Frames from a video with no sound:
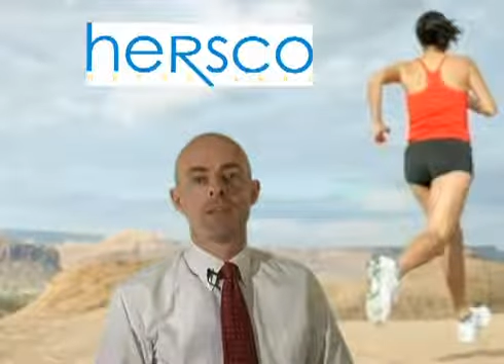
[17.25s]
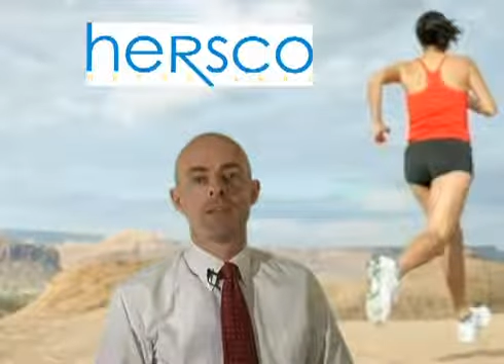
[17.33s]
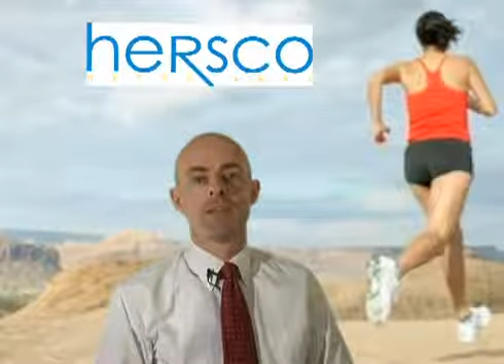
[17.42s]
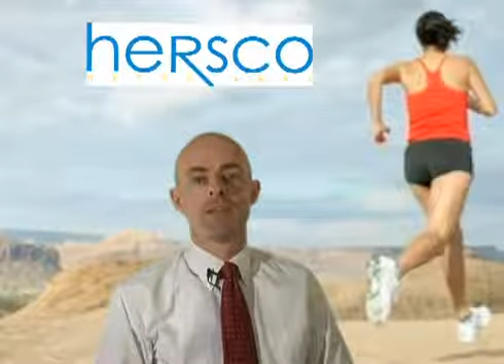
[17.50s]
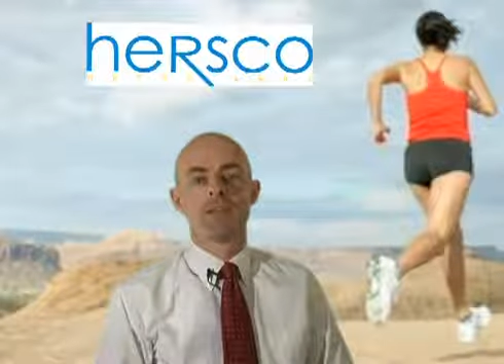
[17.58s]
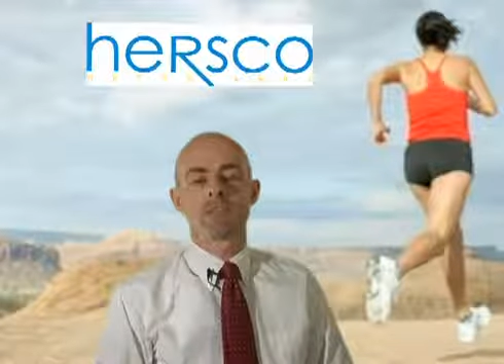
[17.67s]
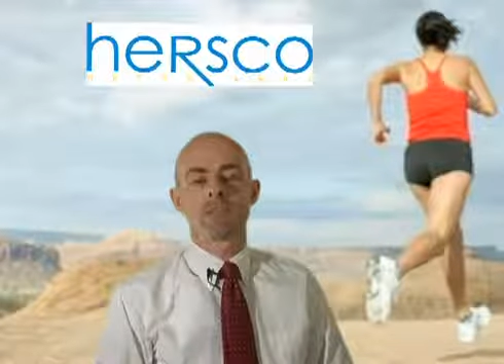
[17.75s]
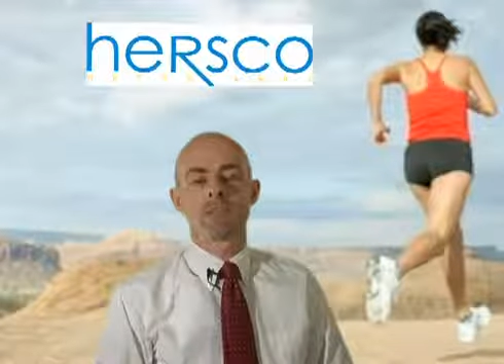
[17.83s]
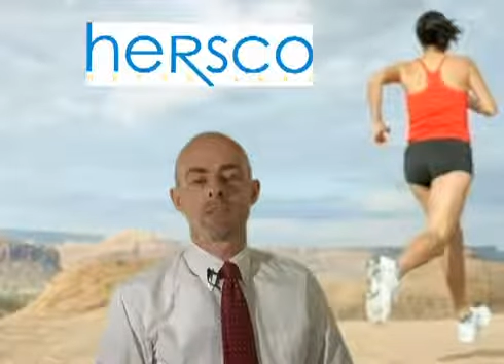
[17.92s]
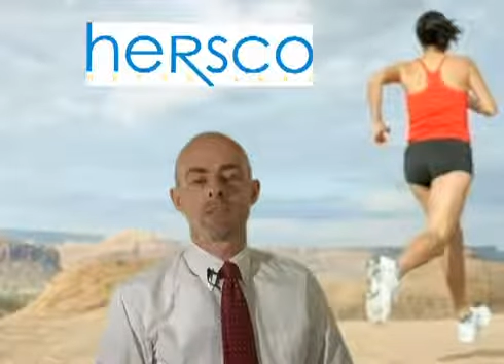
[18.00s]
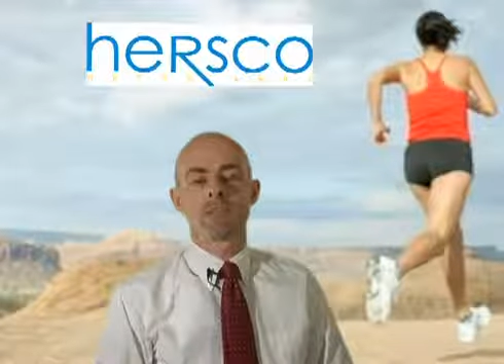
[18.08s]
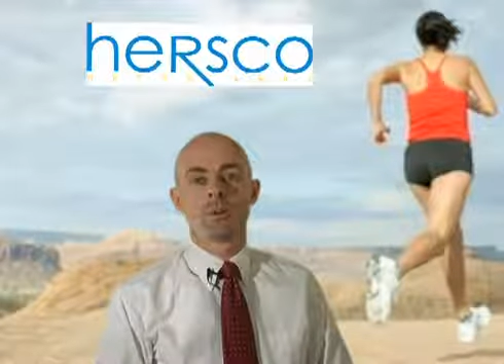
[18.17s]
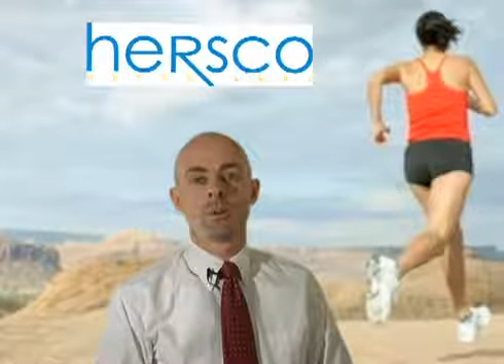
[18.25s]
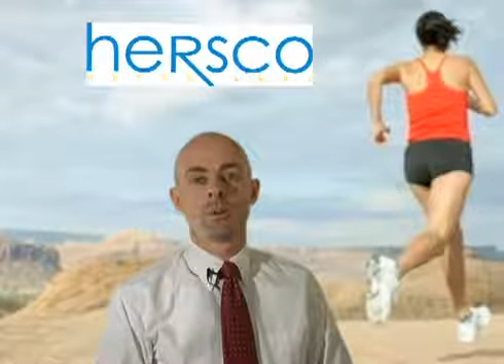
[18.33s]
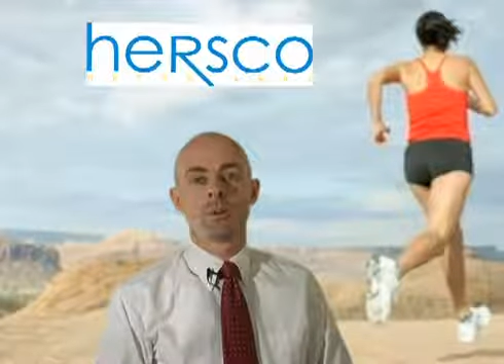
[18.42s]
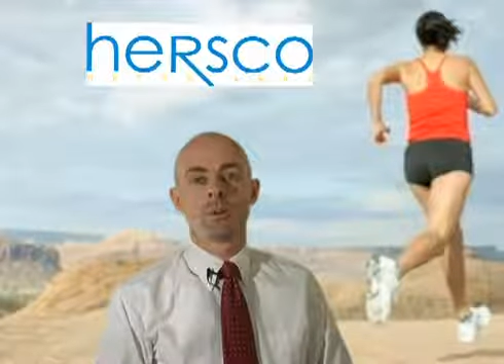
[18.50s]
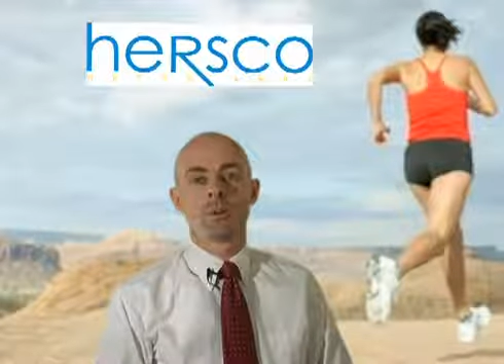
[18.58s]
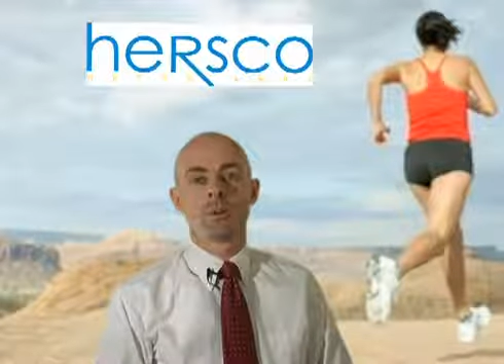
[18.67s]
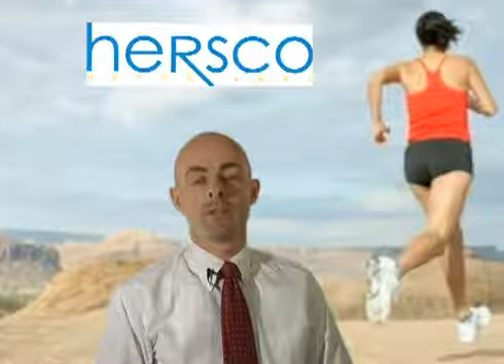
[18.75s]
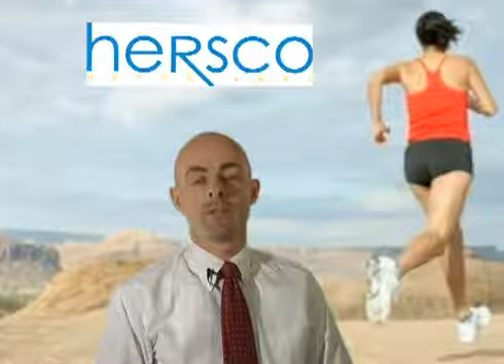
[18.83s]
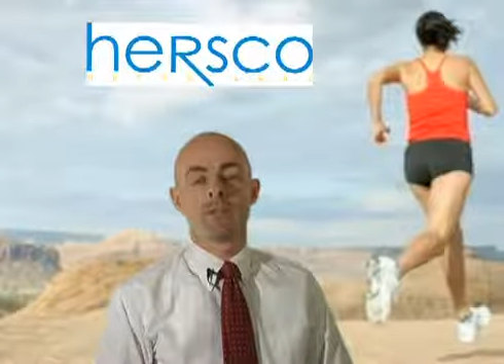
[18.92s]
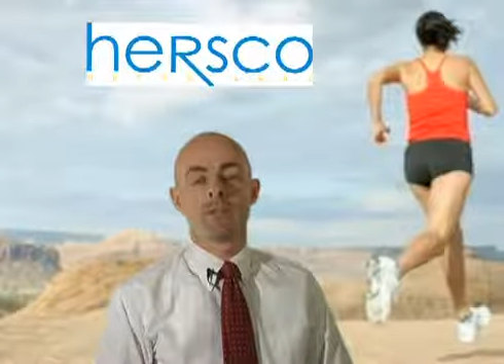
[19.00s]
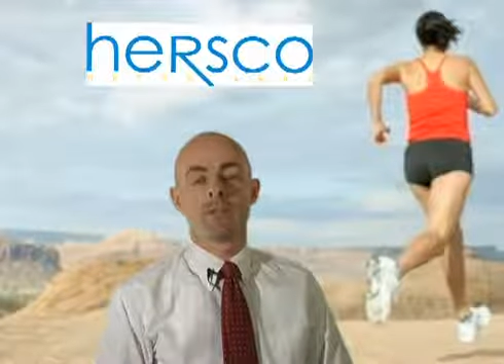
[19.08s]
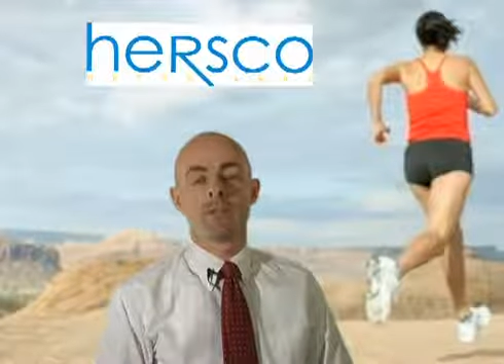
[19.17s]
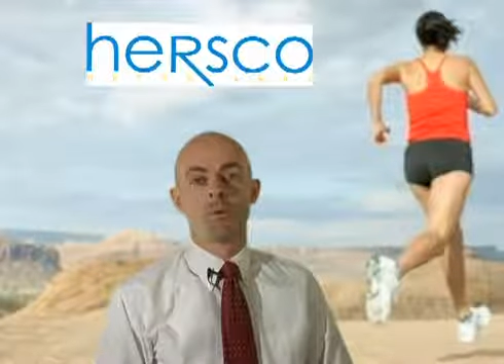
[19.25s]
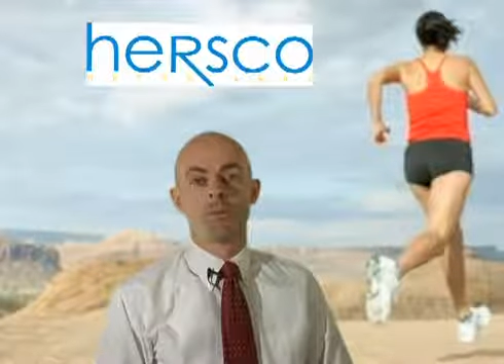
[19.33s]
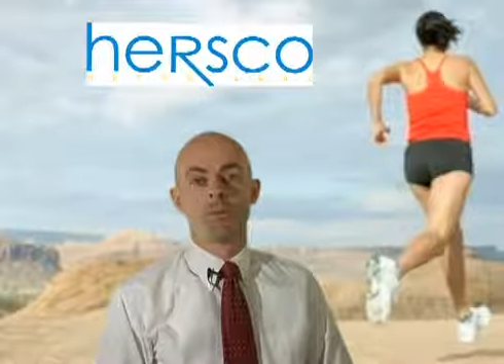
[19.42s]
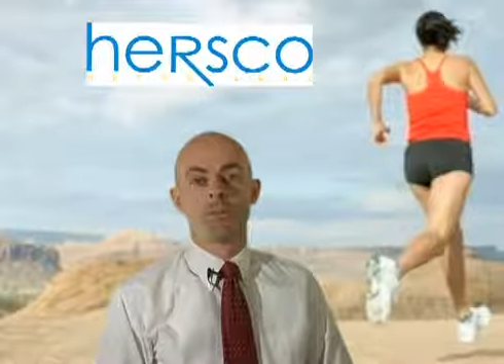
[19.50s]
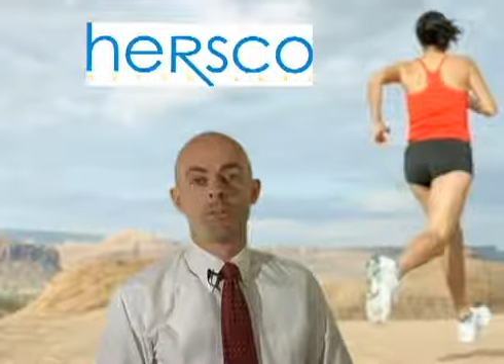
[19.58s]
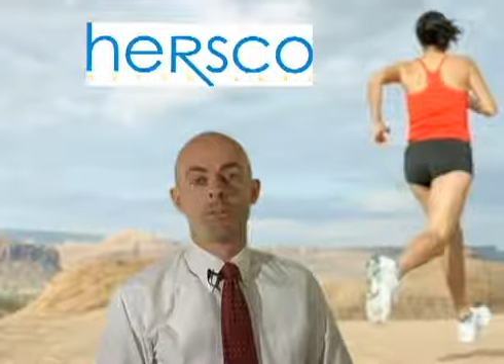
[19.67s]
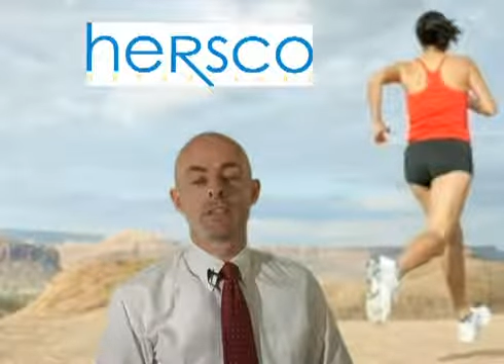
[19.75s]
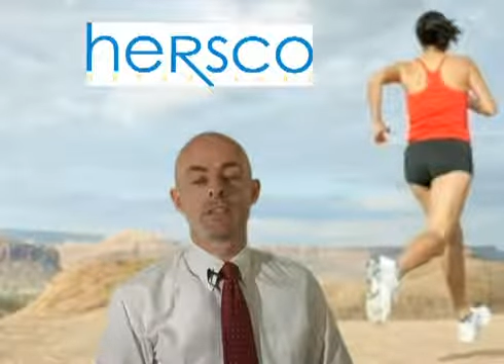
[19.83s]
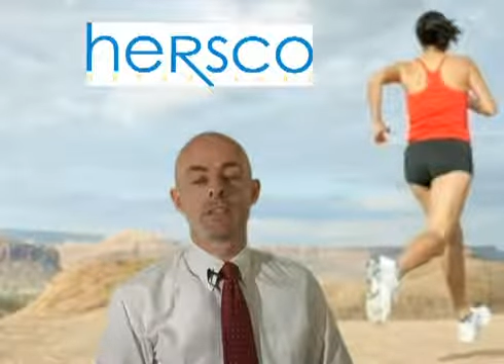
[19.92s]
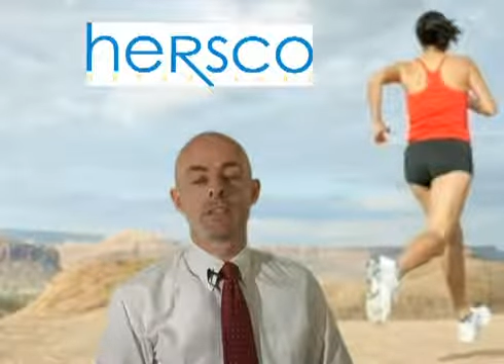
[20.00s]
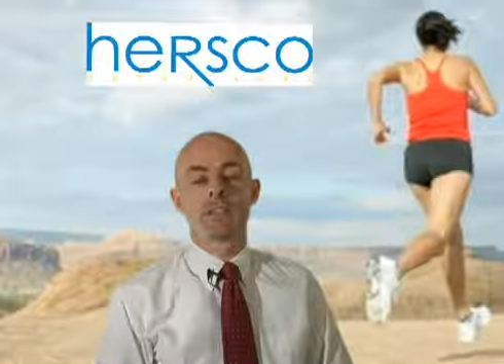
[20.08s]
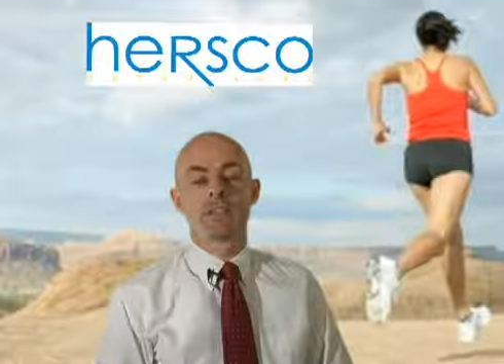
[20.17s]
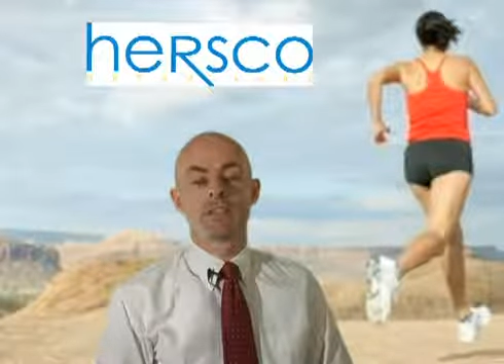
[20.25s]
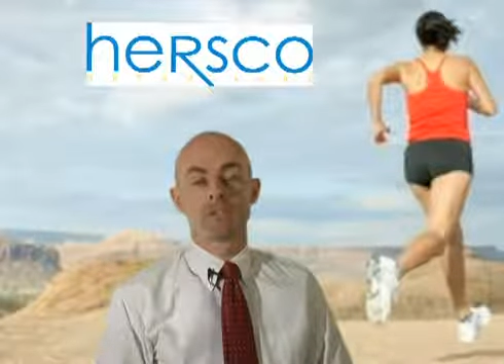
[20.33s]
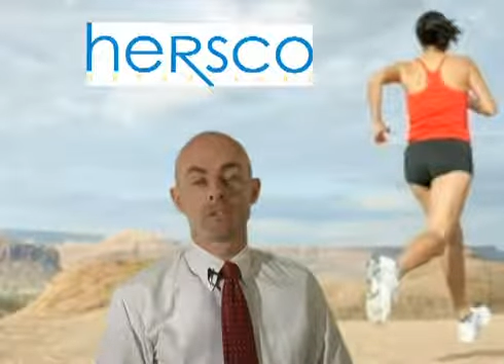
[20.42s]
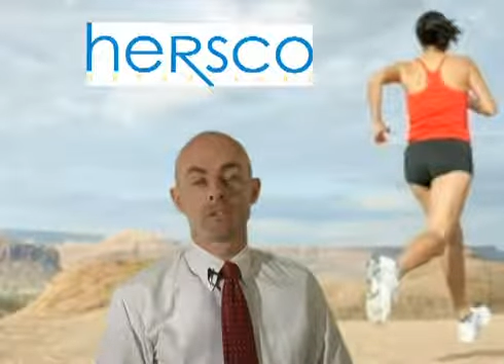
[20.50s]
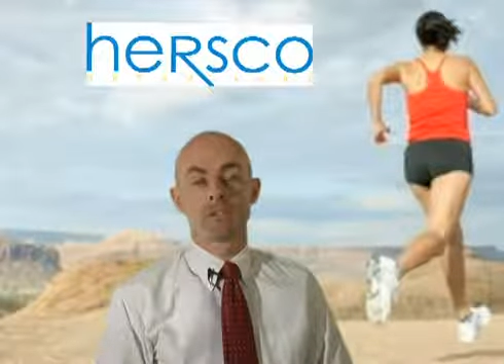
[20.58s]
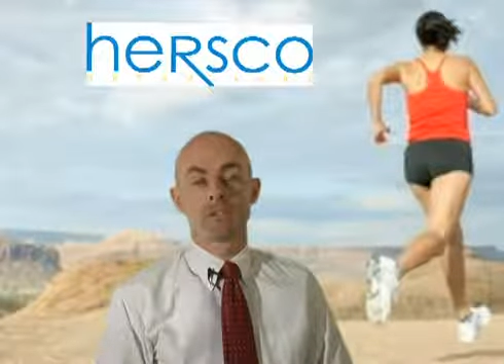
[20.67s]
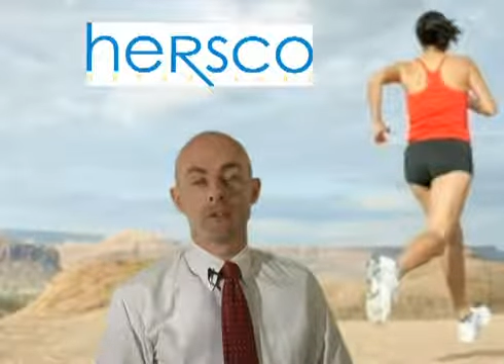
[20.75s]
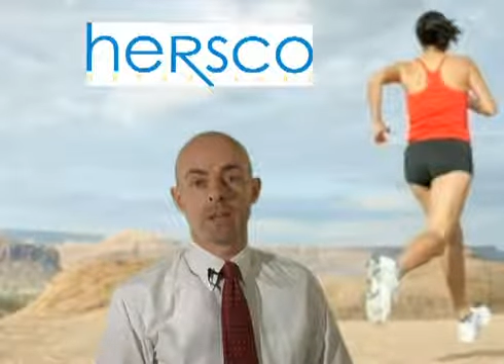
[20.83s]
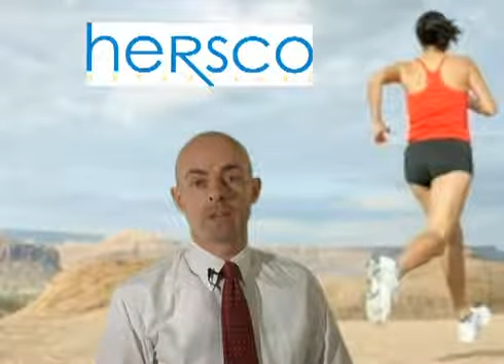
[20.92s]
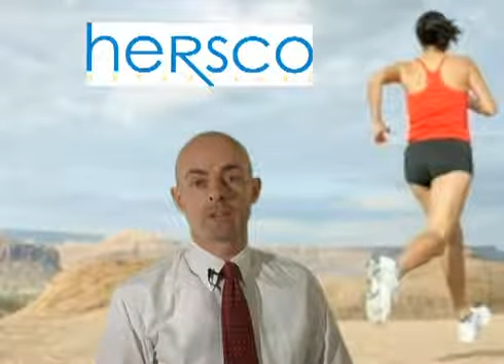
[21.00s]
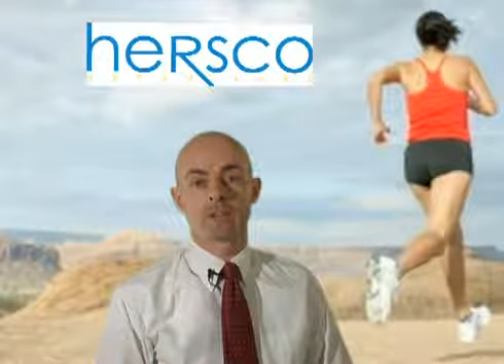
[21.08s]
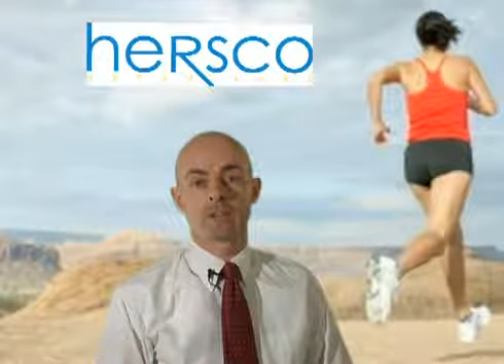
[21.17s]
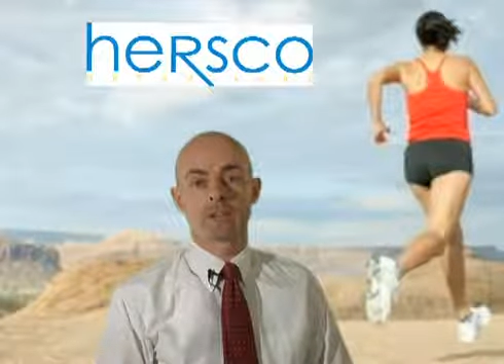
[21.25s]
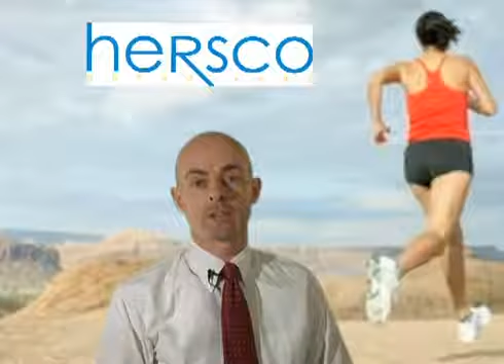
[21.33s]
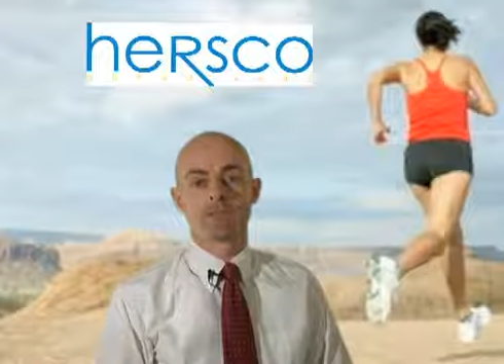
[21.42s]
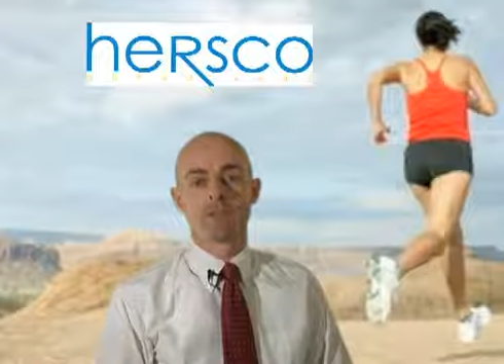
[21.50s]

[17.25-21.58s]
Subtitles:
In this session, we're going to look at the term Mortons as it relates to foot orthotics.